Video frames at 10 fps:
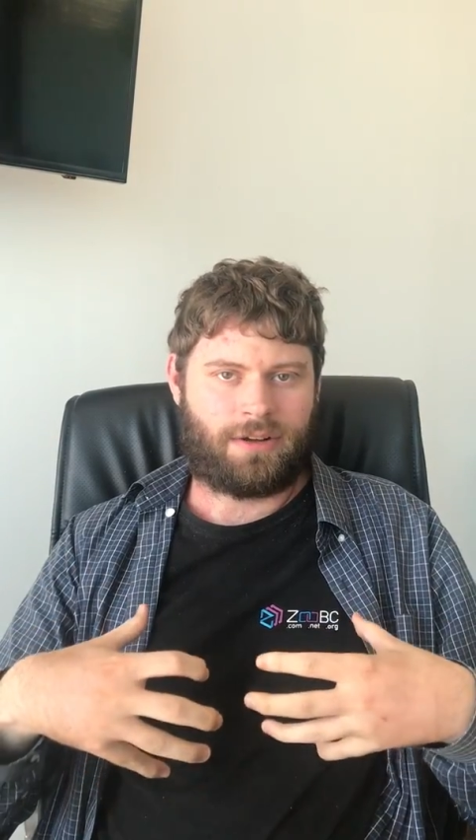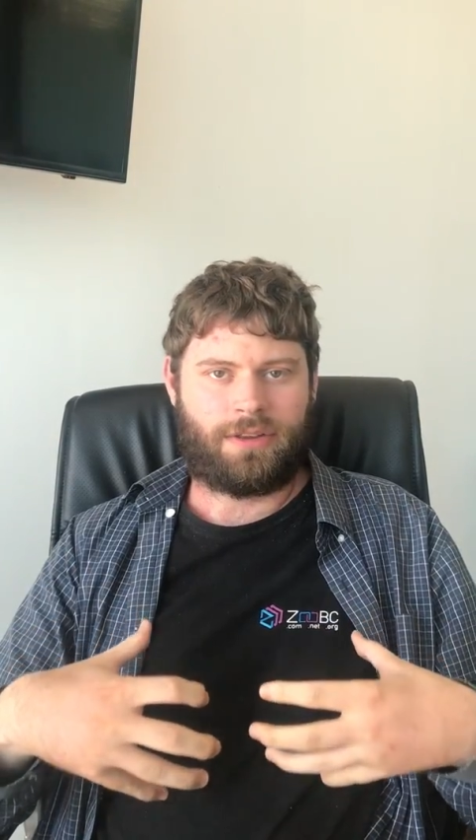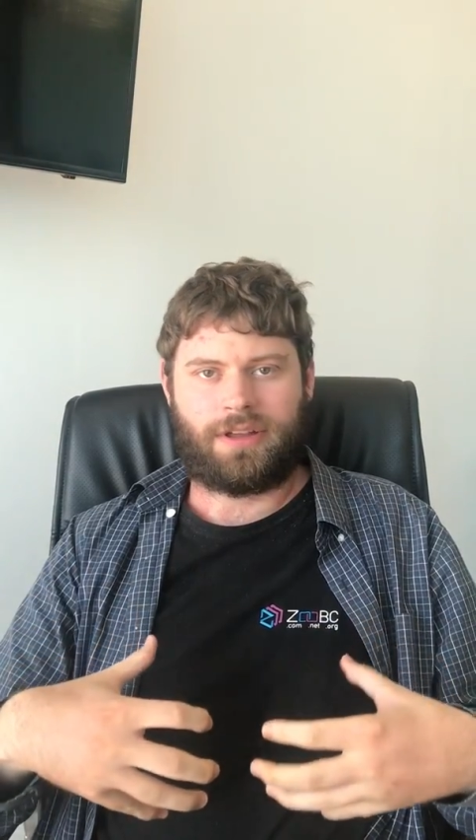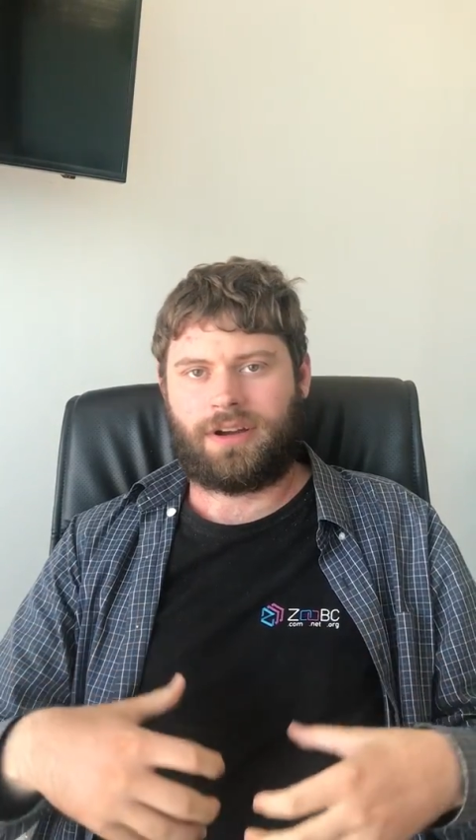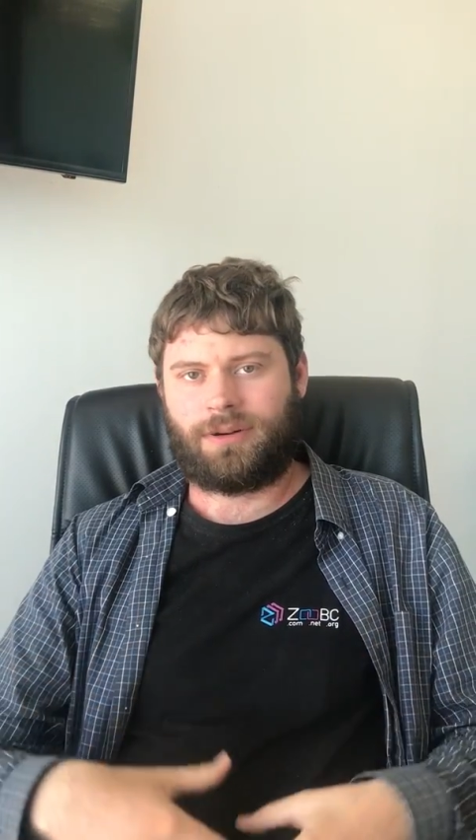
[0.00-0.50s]
all
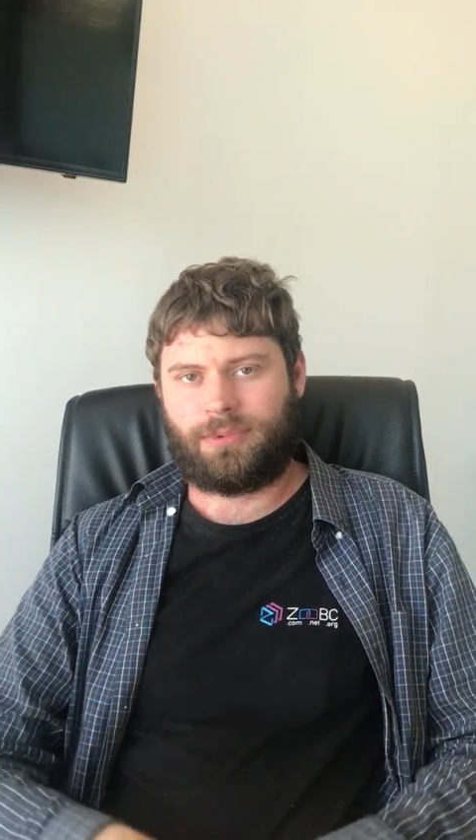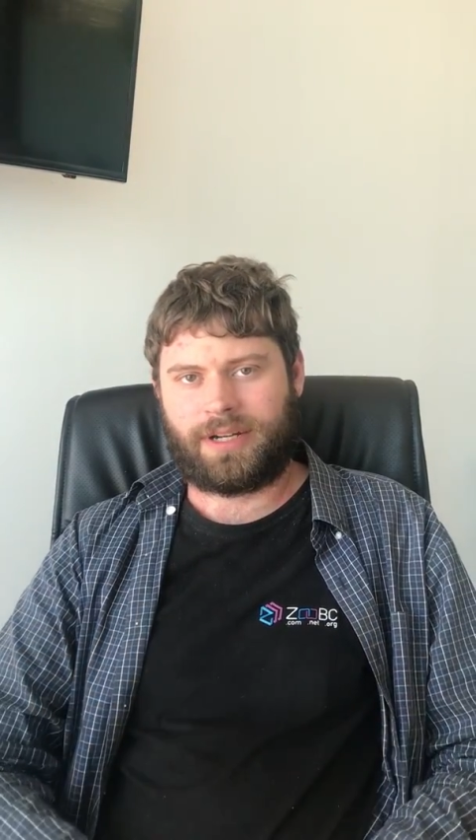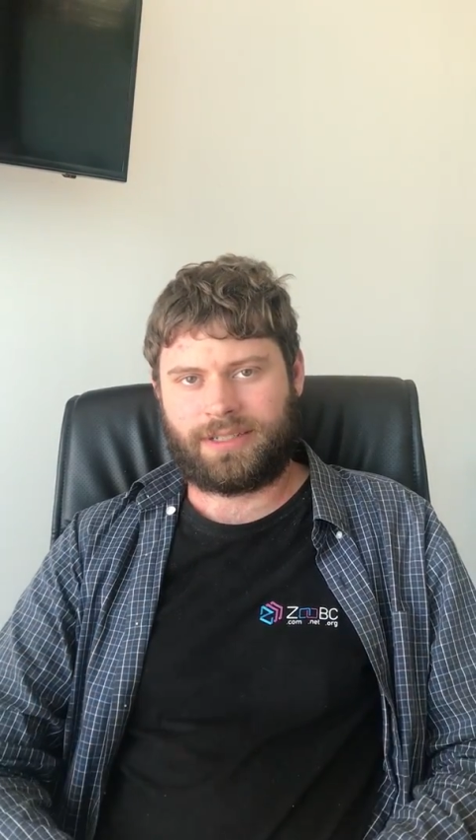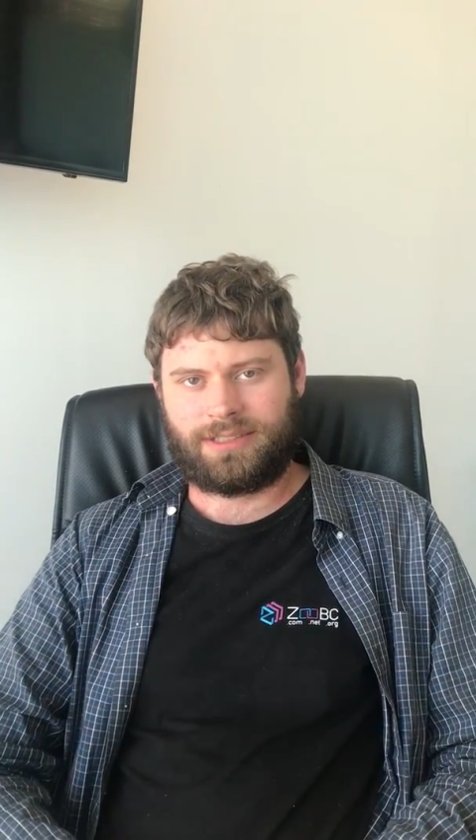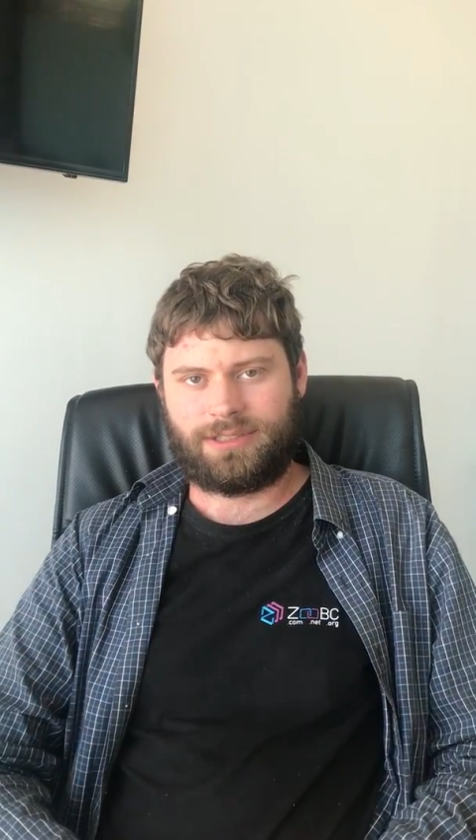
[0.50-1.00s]
the
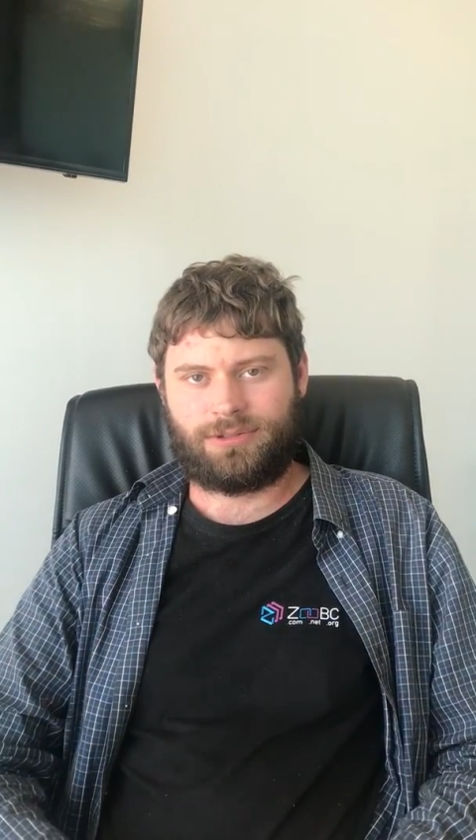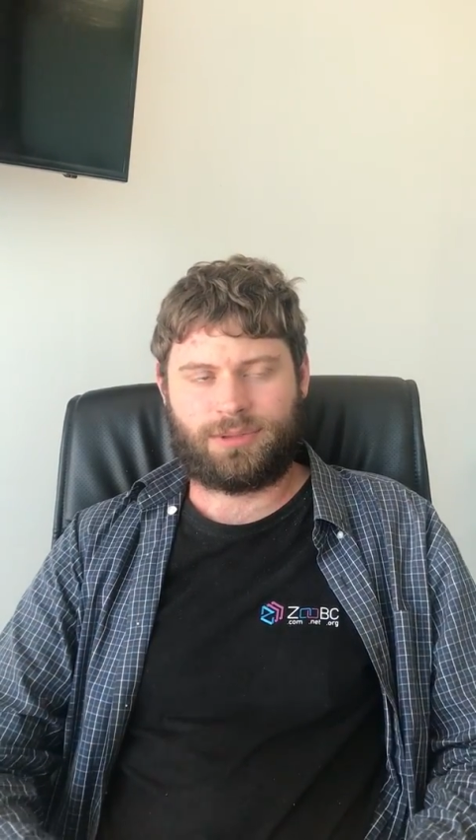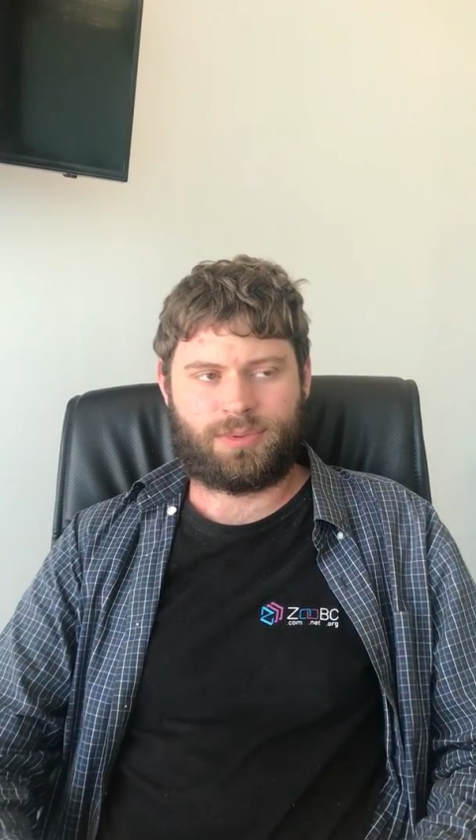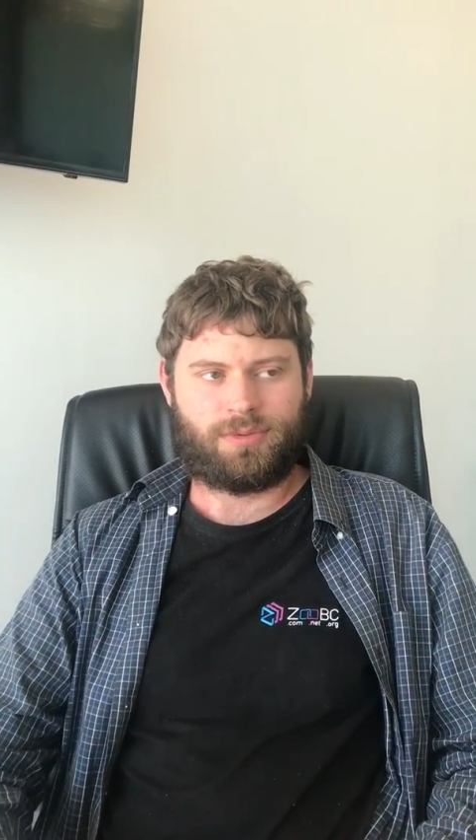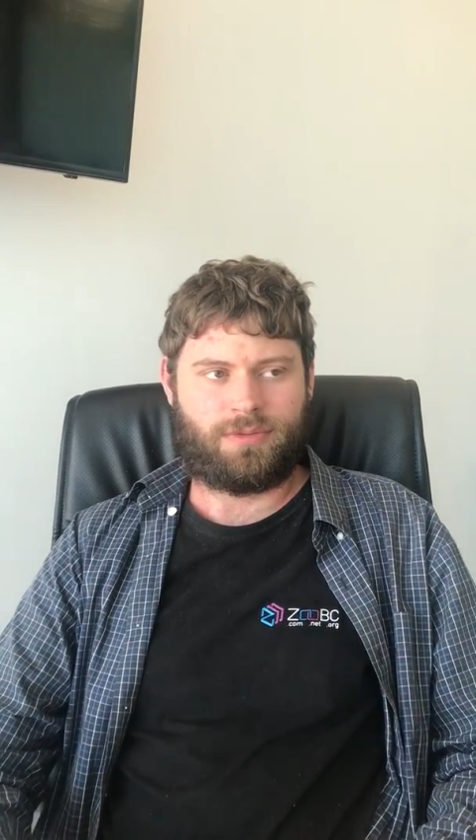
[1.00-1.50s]
hardware to do the proof